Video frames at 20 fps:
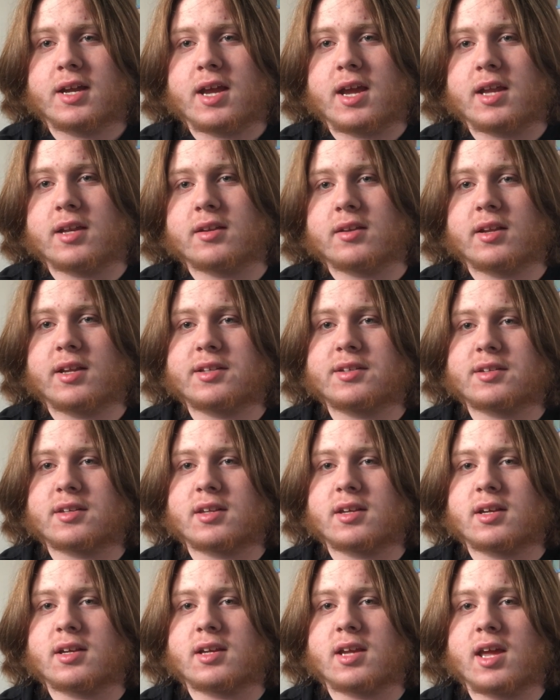and let's
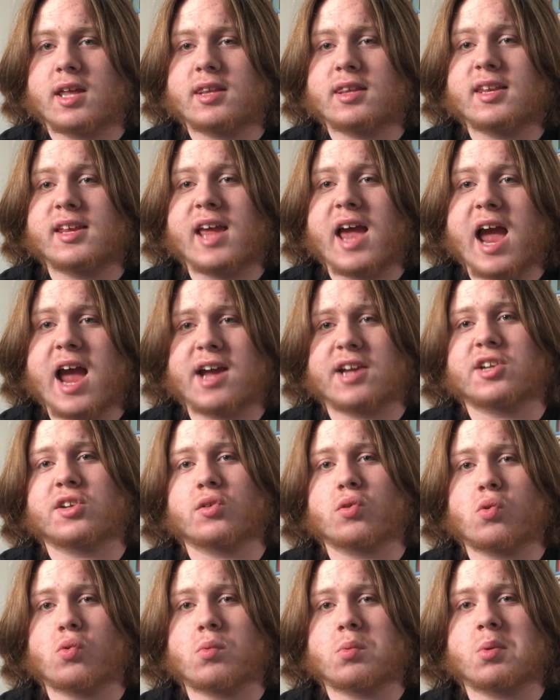get the
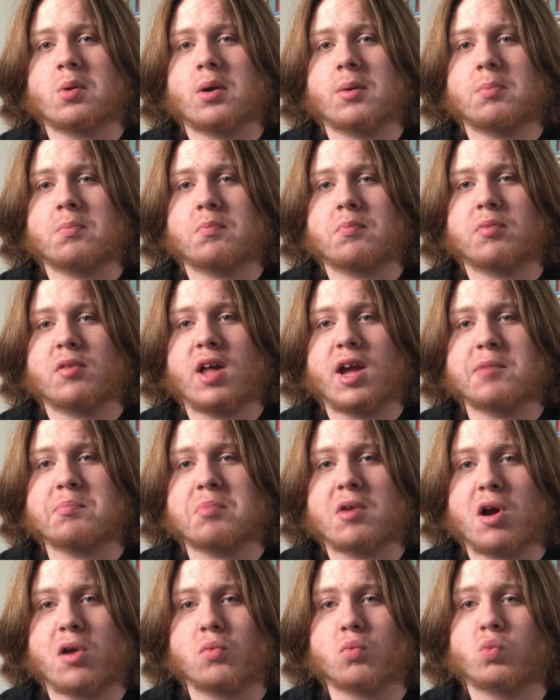actual play
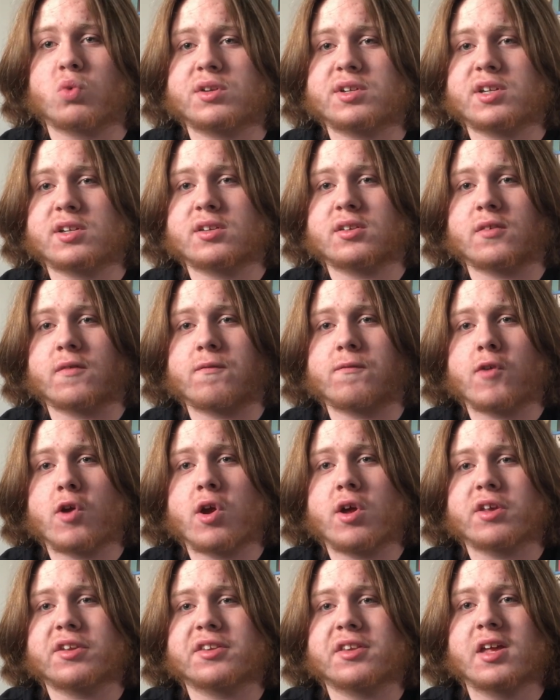button, which is the
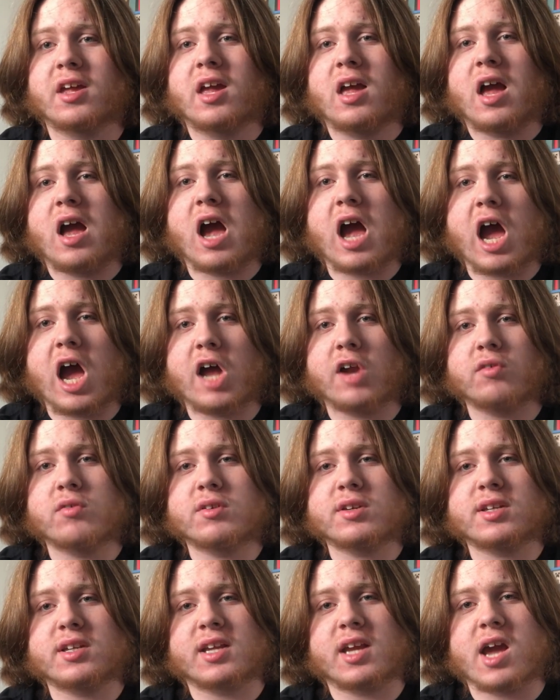first
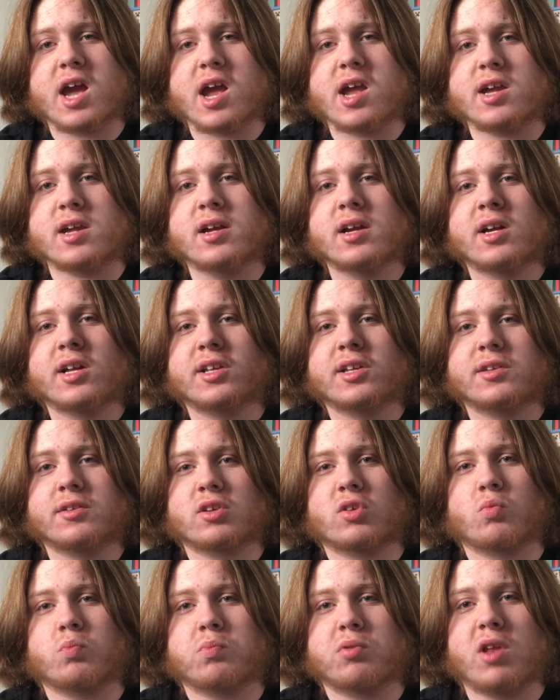100K
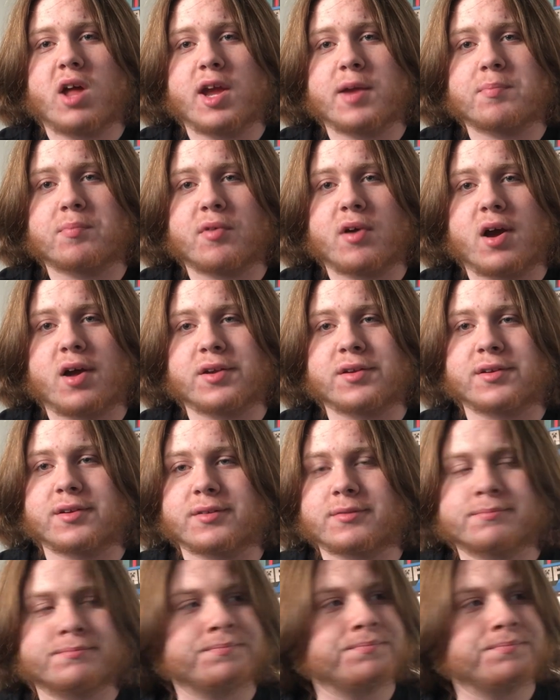play button.